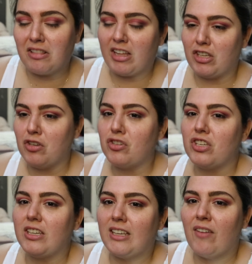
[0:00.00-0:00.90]
Like you
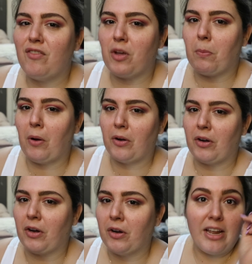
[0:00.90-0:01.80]
should give your
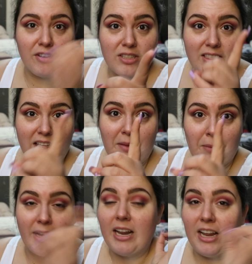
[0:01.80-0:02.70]
partner, here's the thing, man,